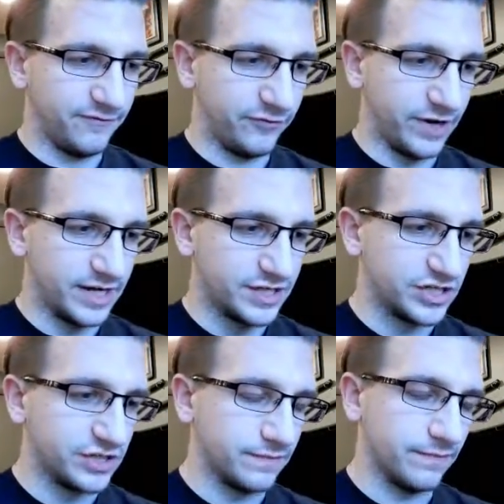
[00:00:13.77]

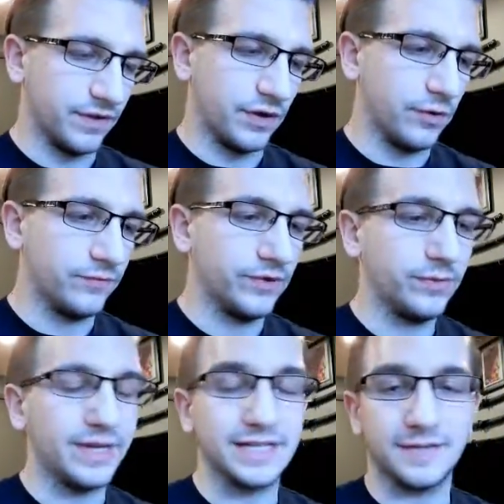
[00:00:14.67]
fresh. Hopefully,
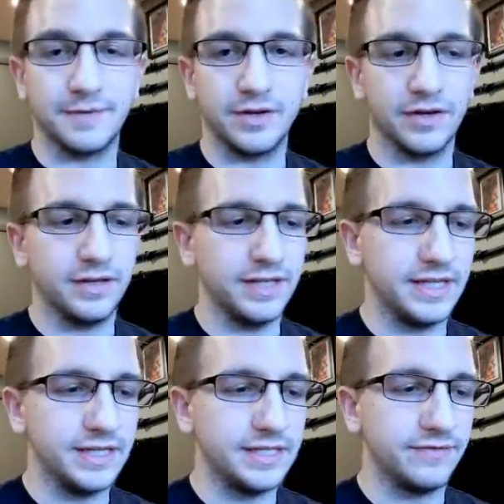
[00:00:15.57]
we get something good in
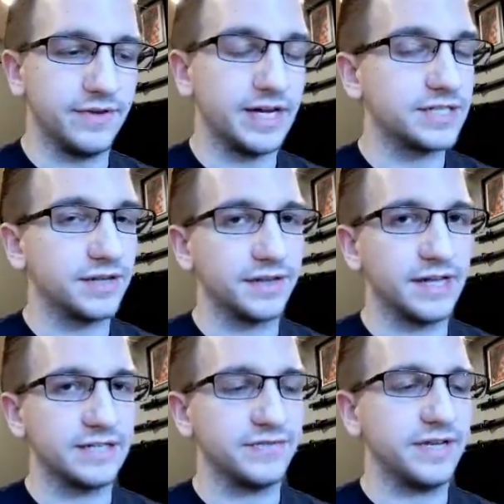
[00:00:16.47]
these. If you guys saw the
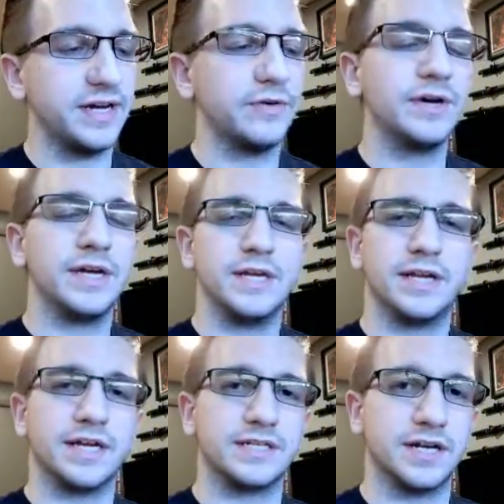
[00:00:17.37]
last video,
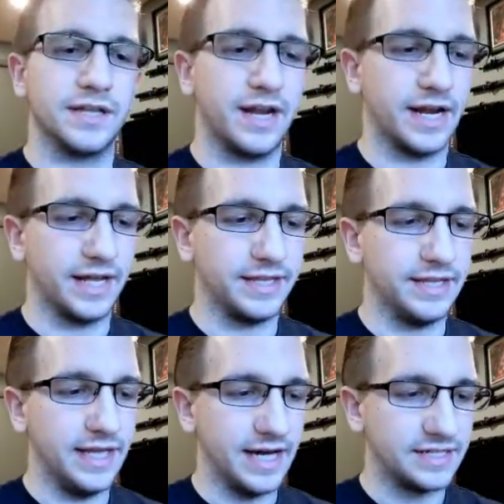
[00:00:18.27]
you guys saw that I got
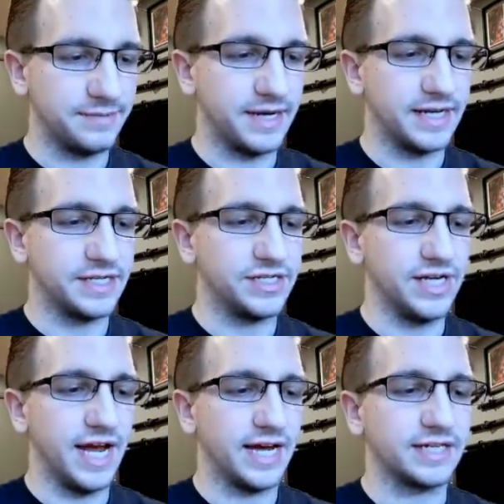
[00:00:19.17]
the Espeon
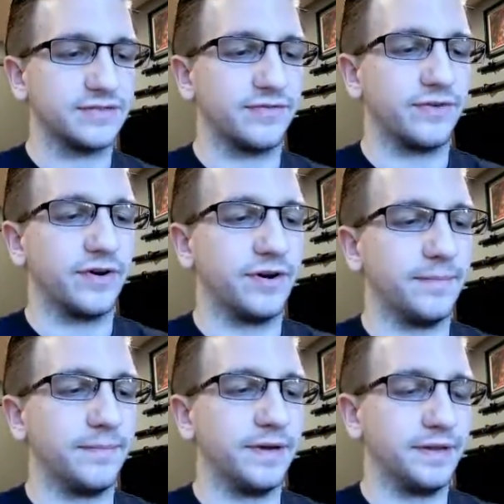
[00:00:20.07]
GX
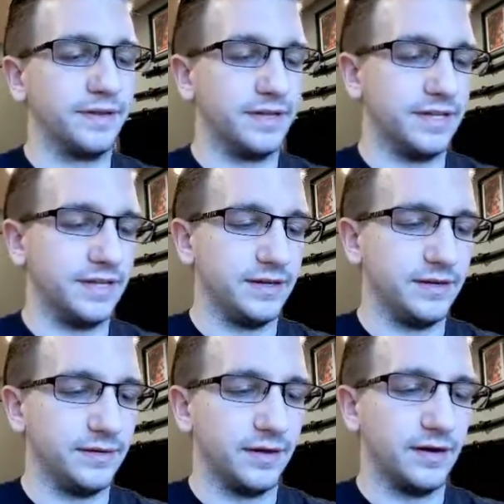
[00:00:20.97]
from
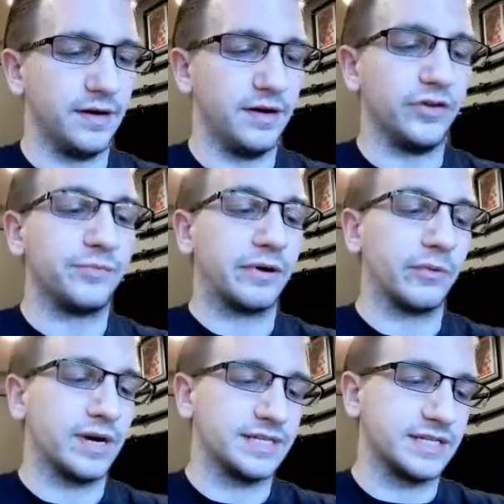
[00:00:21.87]
the uh, Ultimate
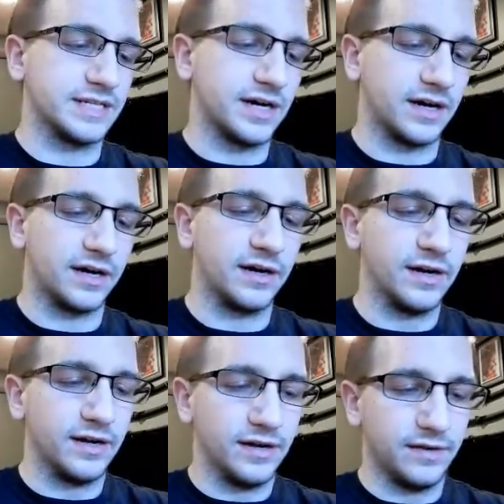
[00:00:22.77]
Plaza Star
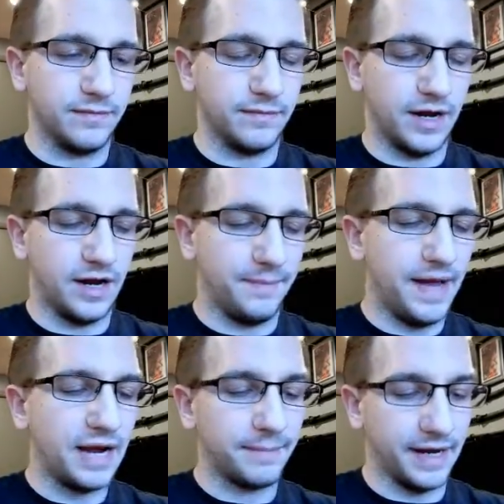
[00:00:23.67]
uh,
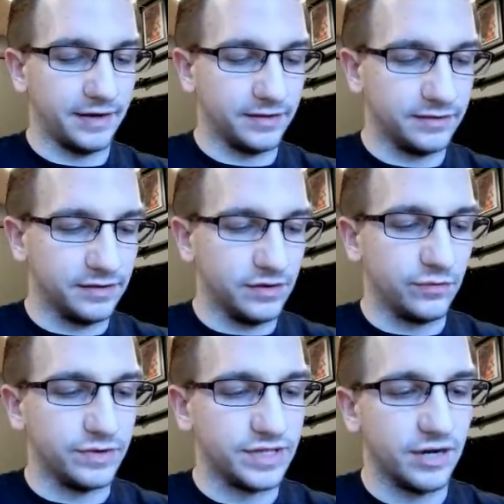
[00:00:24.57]
pack battle,
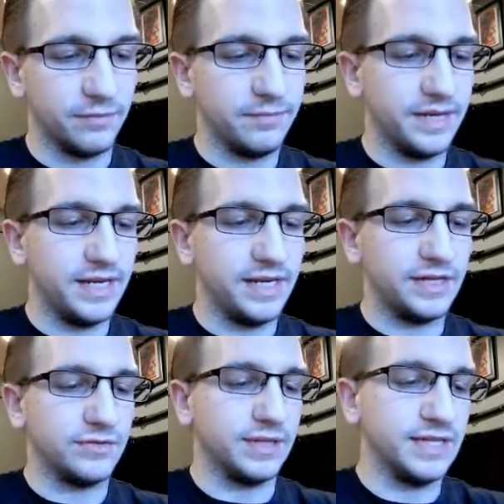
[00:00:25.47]
which helped me
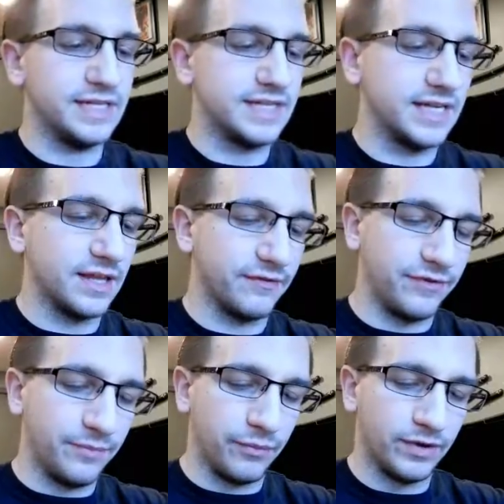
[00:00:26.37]
to at least get a
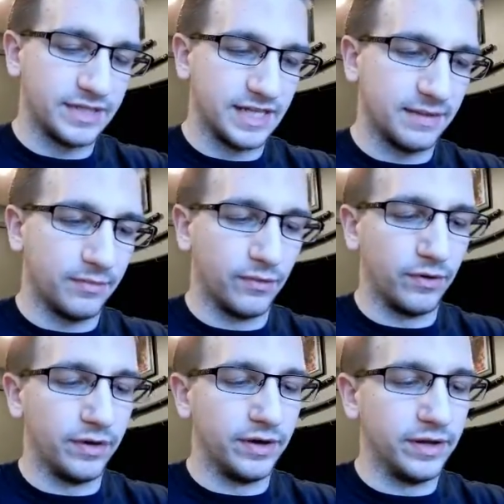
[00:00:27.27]
few points on the
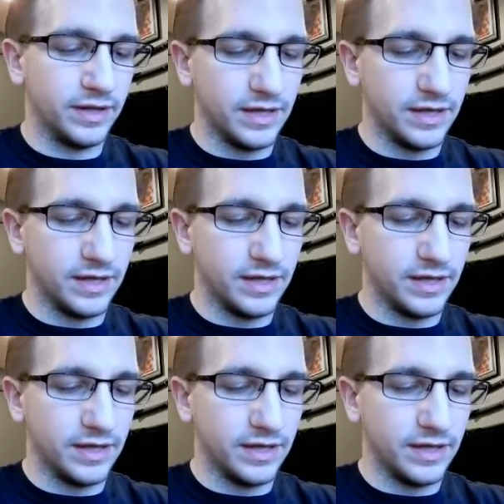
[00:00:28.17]
board.